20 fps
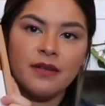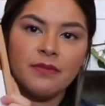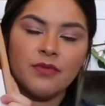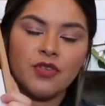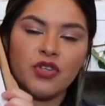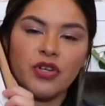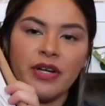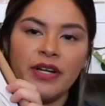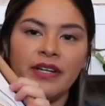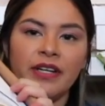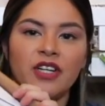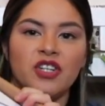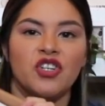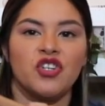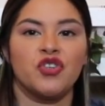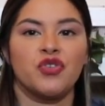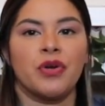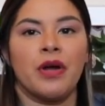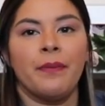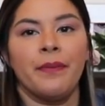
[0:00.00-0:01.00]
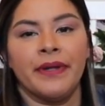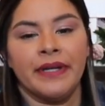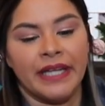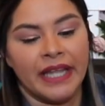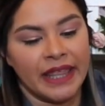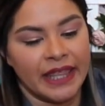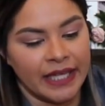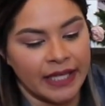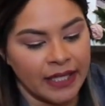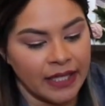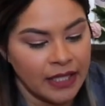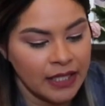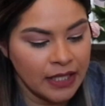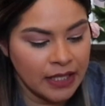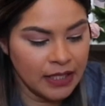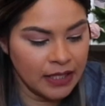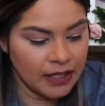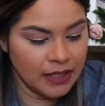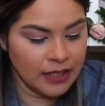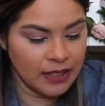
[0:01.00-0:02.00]
Try not to drop anything.
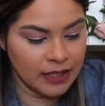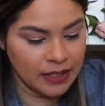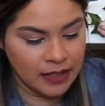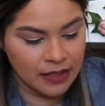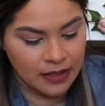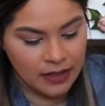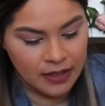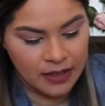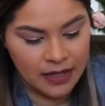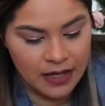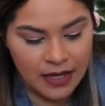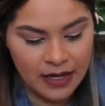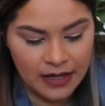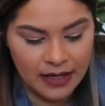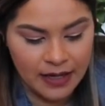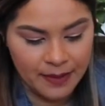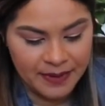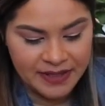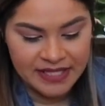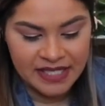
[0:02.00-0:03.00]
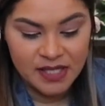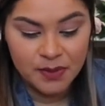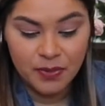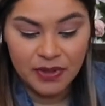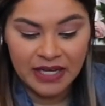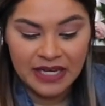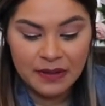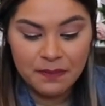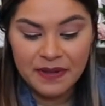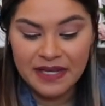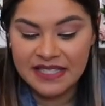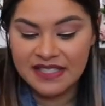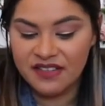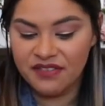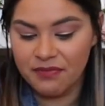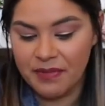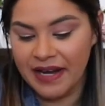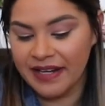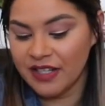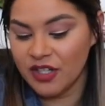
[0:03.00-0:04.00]
It says bringing peace
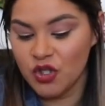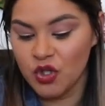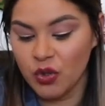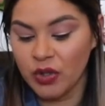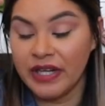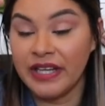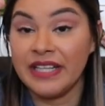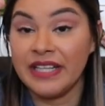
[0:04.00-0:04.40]
of mind and joy.